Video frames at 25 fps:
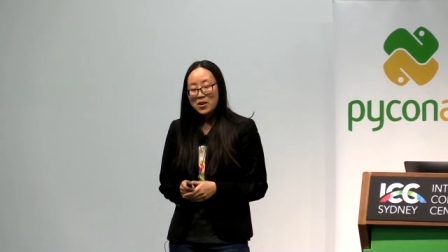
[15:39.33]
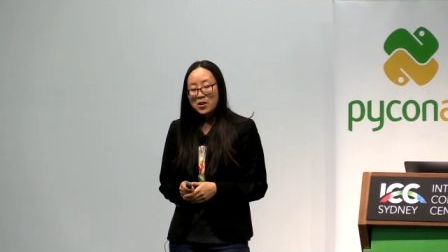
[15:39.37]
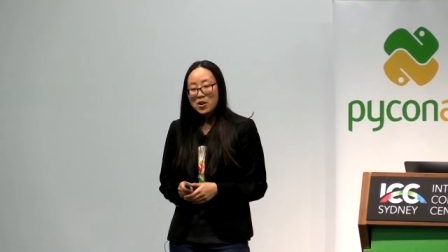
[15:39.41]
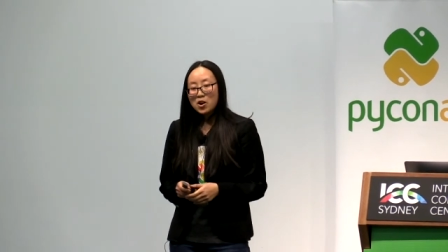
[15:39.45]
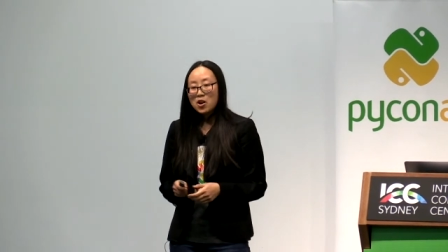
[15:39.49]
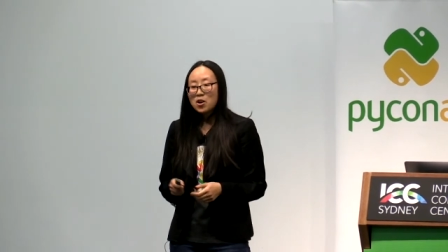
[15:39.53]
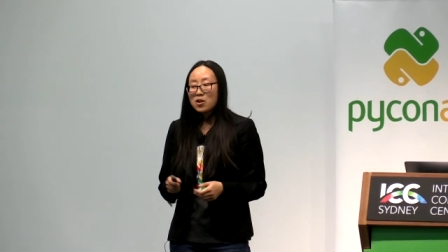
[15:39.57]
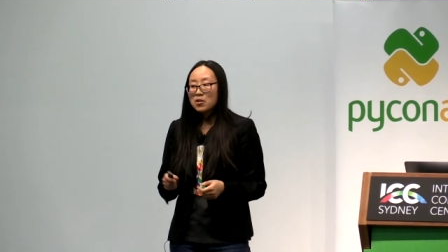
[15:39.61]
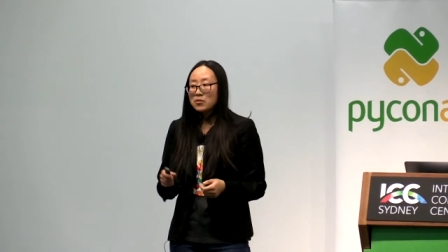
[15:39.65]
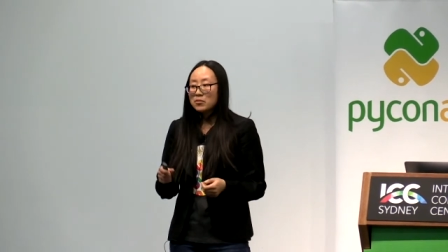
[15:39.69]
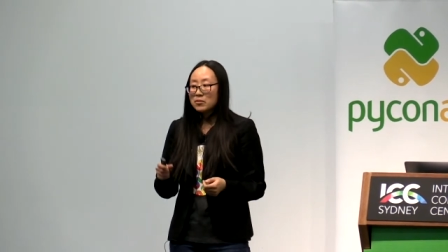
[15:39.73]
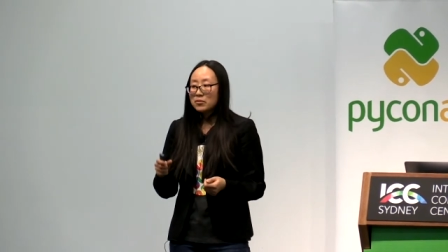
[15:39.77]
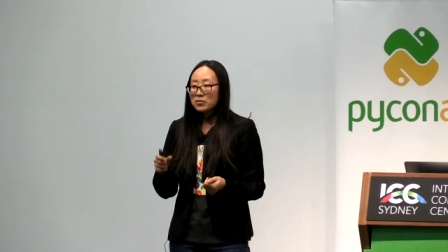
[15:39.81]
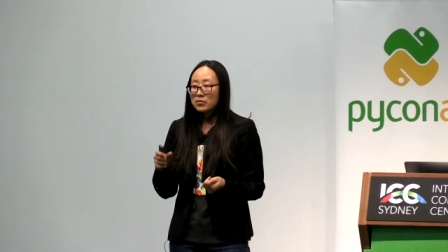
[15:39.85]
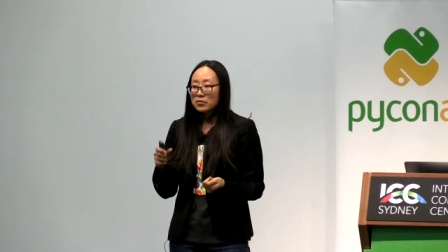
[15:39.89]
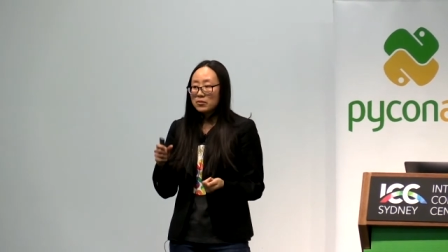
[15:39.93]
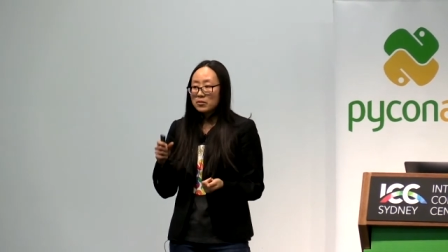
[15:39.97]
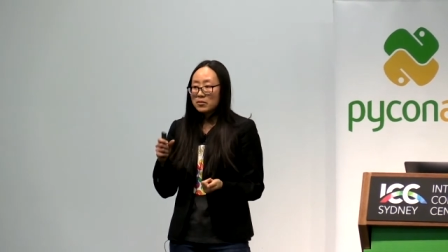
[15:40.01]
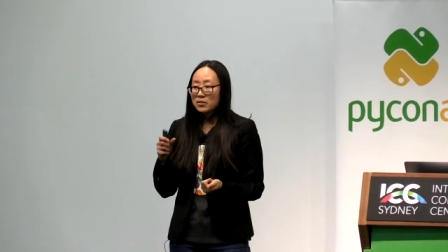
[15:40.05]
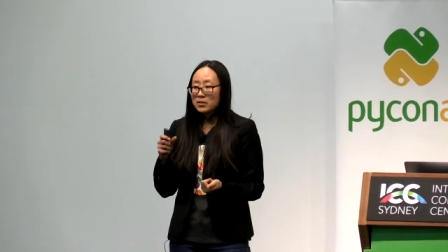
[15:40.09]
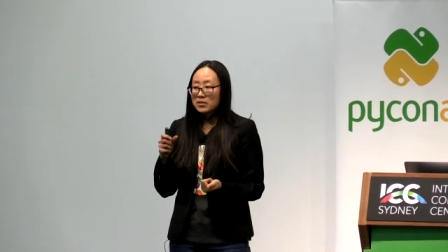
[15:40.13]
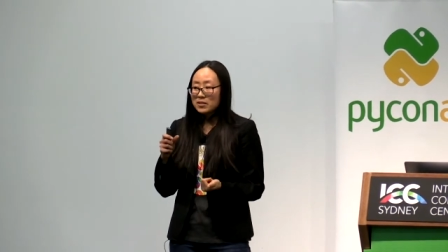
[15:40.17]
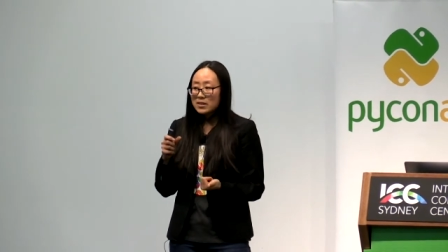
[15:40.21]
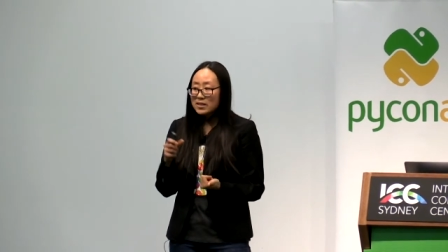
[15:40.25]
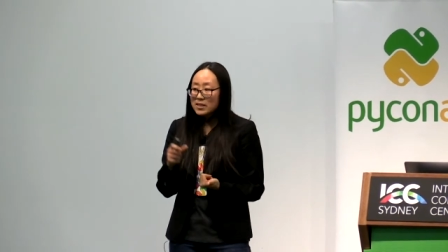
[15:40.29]
of
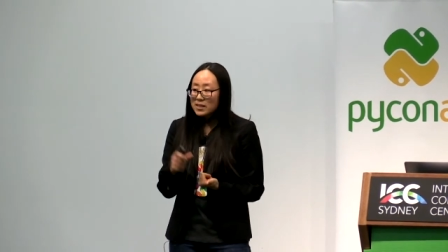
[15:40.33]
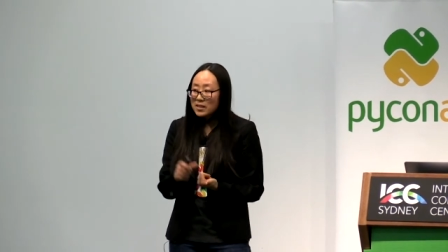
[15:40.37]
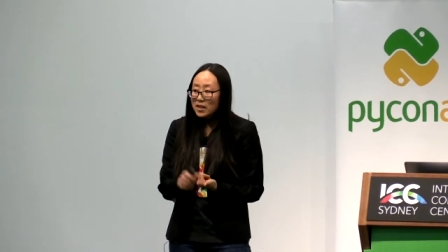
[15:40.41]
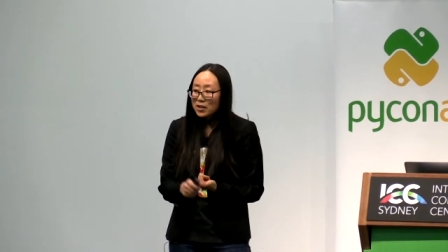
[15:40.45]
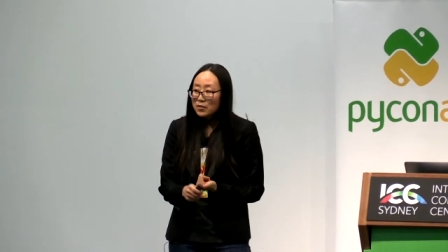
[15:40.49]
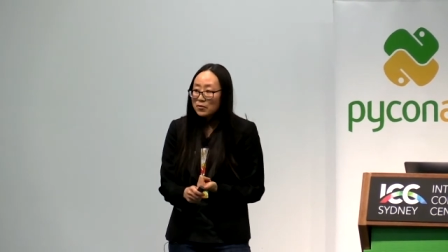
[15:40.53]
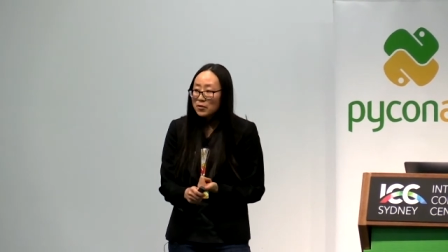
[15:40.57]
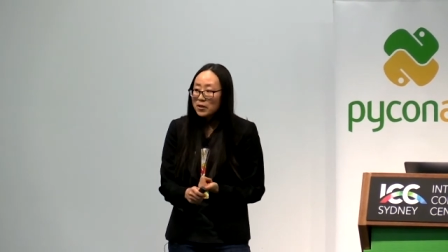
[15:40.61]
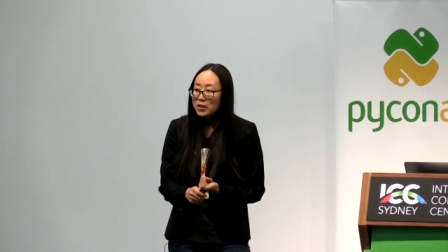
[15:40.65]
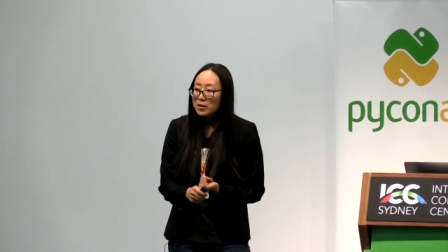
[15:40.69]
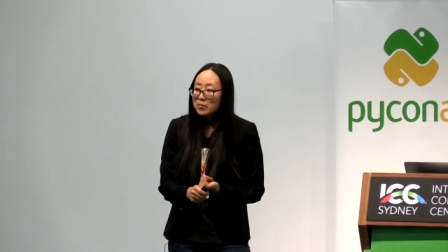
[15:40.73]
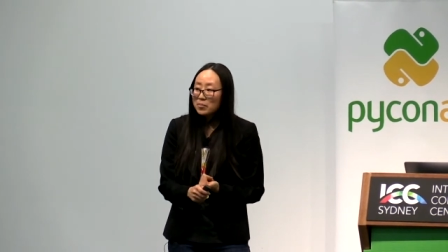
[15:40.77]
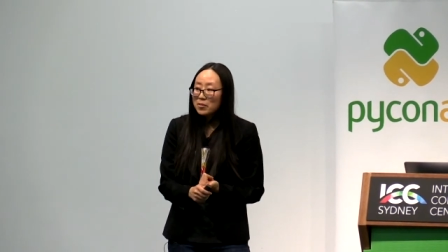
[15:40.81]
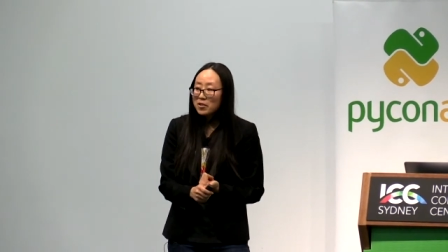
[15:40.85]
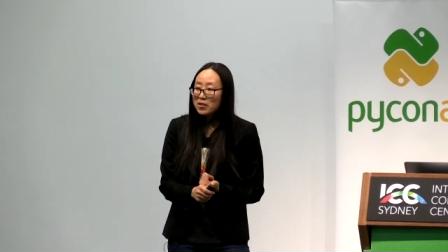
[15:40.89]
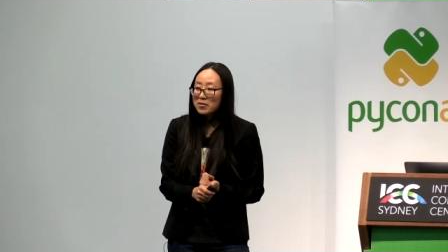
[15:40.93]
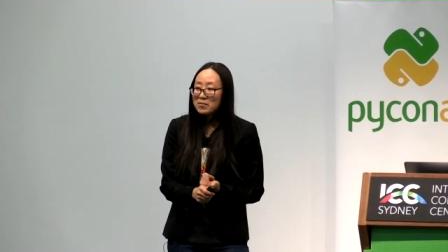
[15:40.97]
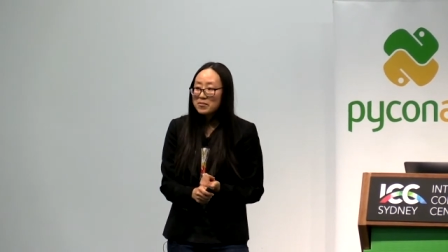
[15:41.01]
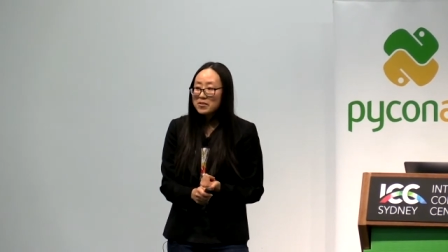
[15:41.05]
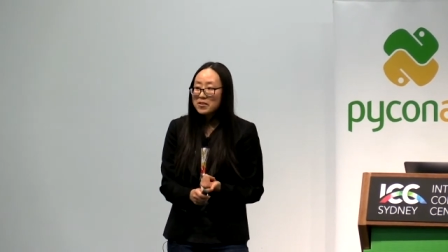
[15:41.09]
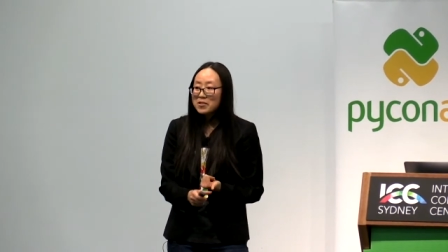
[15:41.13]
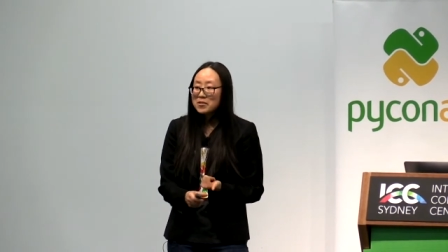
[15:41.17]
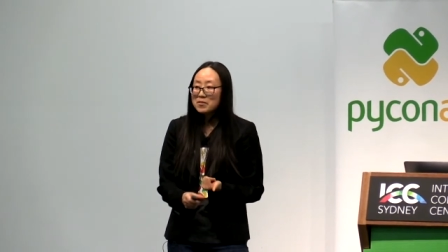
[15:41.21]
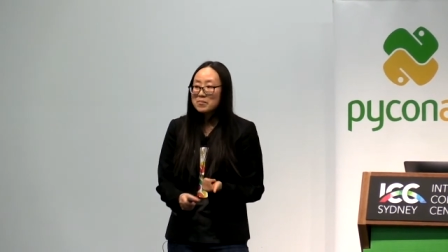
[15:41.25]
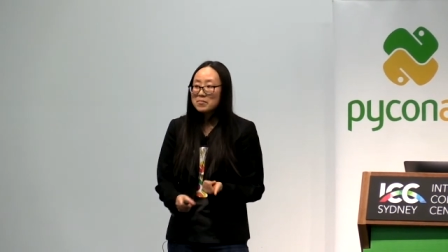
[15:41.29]
discovering a
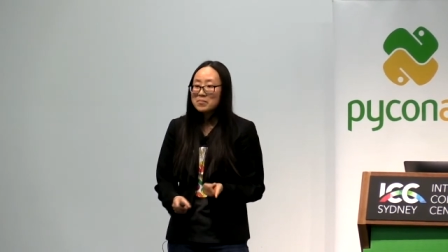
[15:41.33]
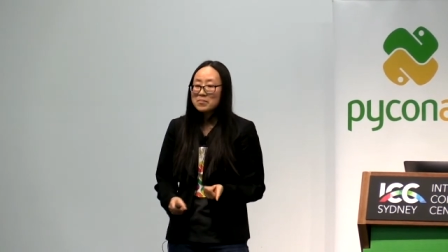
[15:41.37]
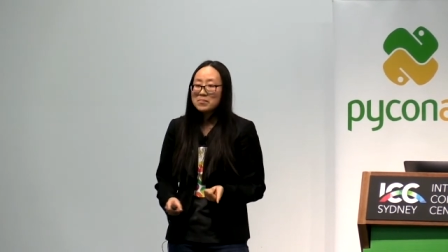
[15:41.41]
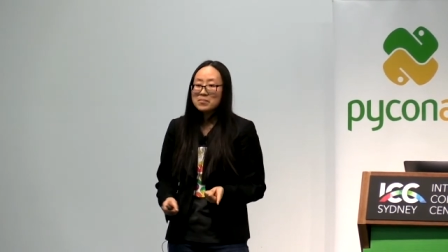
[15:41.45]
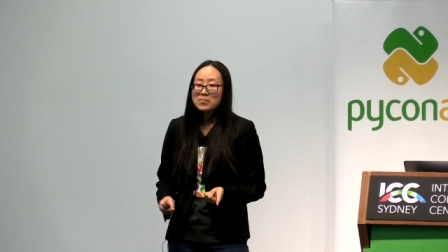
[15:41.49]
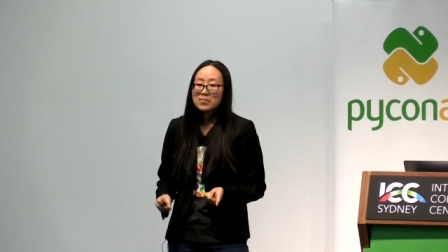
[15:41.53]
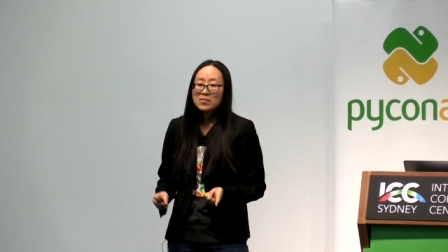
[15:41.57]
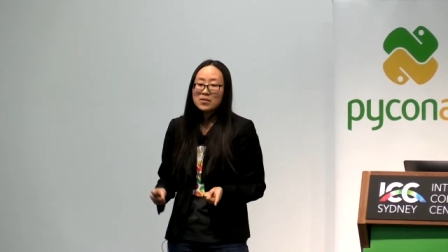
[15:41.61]
problem,